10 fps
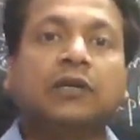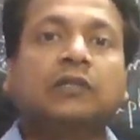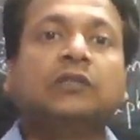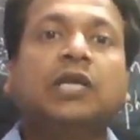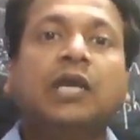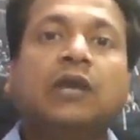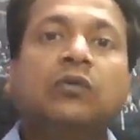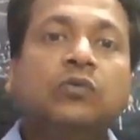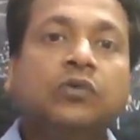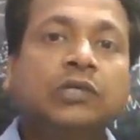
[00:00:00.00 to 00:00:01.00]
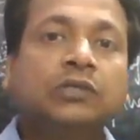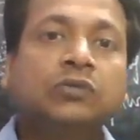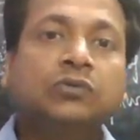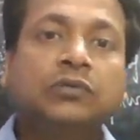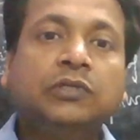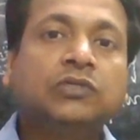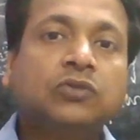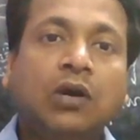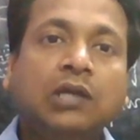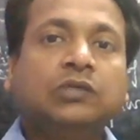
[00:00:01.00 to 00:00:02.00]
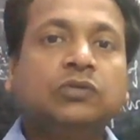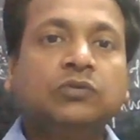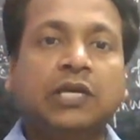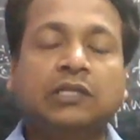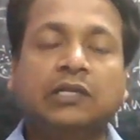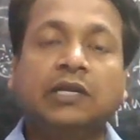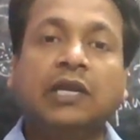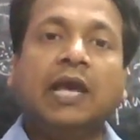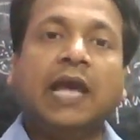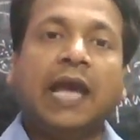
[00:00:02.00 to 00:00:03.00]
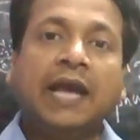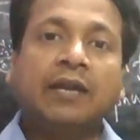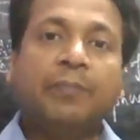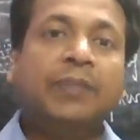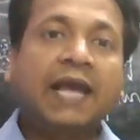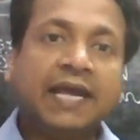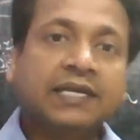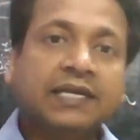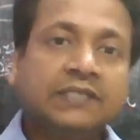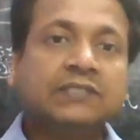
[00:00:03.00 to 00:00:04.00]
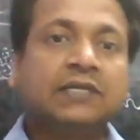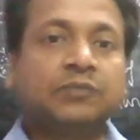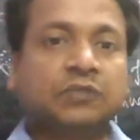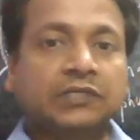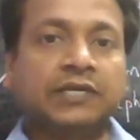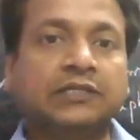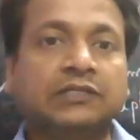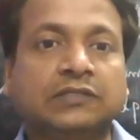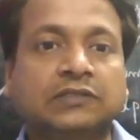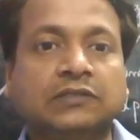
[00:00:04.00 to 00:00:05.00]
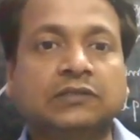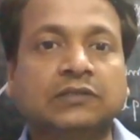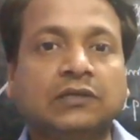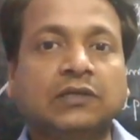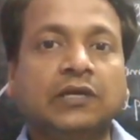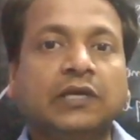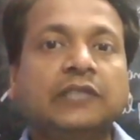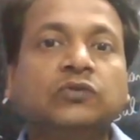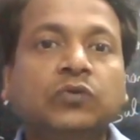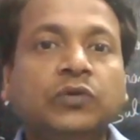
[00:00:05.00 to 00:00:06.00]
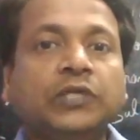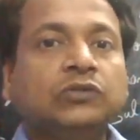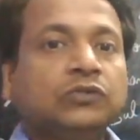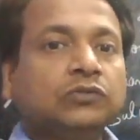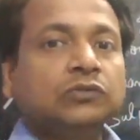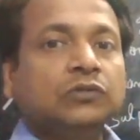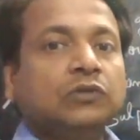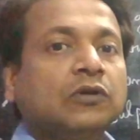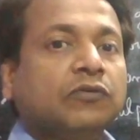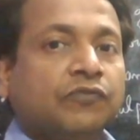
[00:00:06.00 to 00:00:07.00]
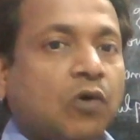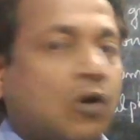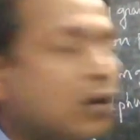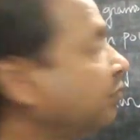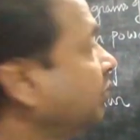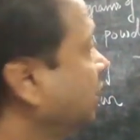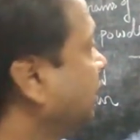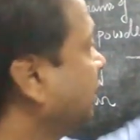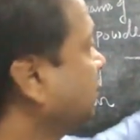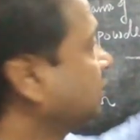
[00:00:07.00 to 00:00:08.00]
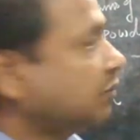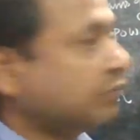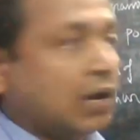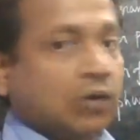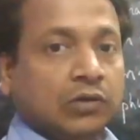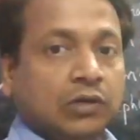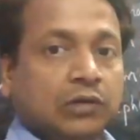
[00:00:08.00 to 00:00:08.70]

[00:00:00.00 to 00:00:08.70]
they are going to dissolve together and a blackish substance is going to form in the bowl.